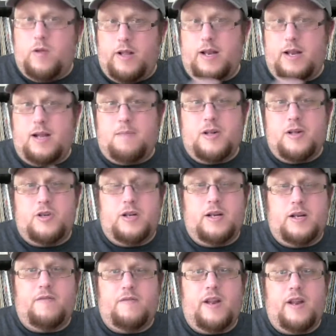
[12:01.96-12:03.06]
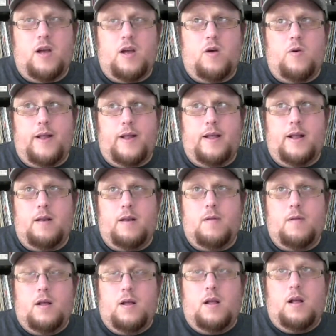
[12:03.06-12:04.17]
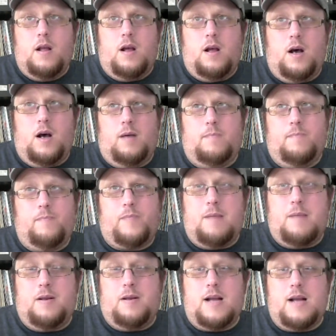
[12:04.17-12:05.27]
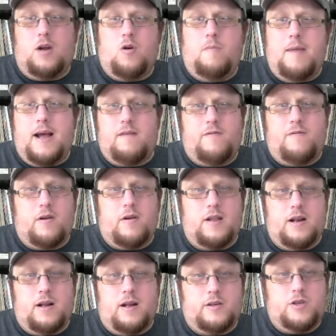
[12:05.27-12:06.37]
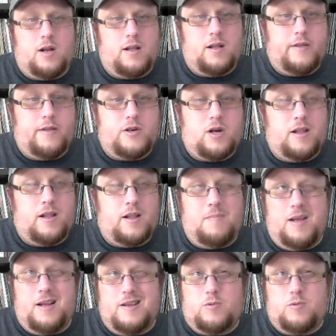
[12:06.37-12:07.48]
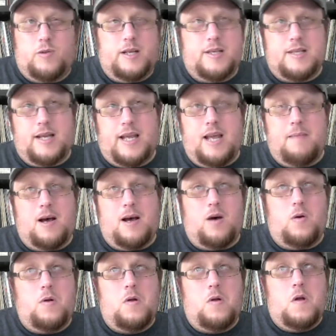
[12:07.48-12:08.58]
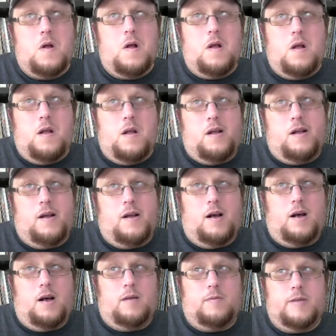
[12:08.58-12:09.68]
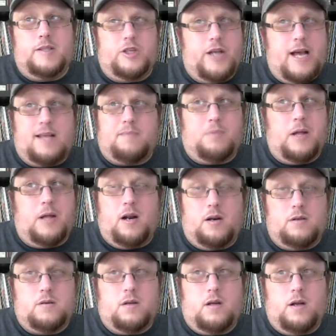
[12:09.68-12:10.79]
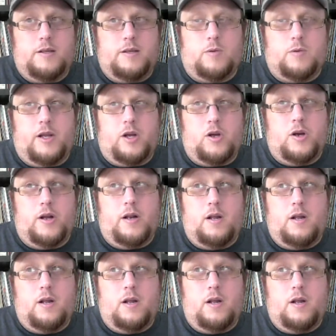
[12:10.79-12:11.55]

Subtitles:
Nick mentioned in his video, and then I've been kind of going back and forth on the Charlie Mingus release that came out. He's a jazz player. He's really good.